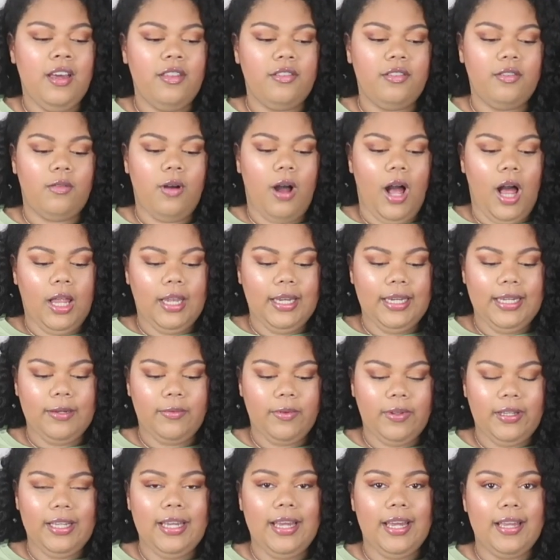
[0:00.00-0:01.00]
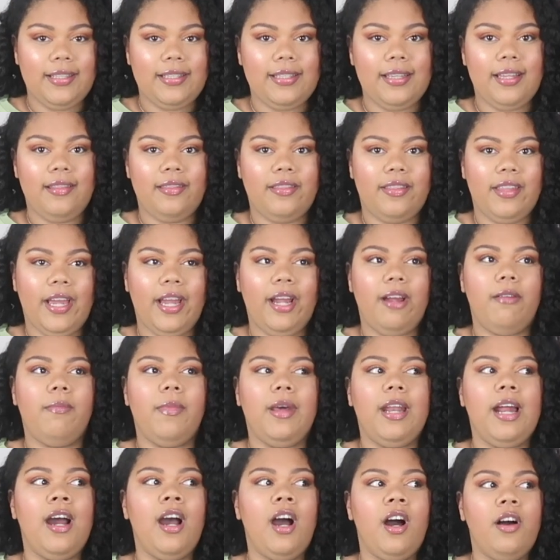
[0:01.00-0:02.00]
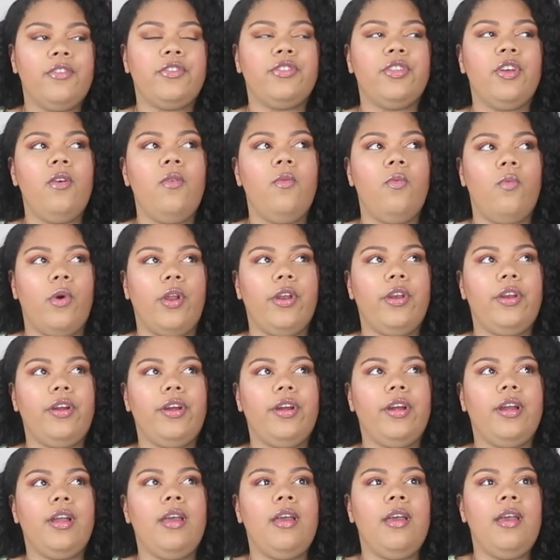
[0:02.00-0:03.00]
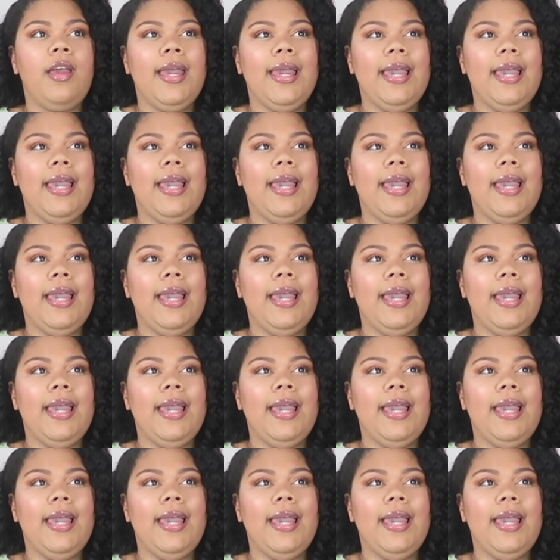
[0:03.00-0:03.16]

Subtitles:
The quality really isn't there, but I also wonder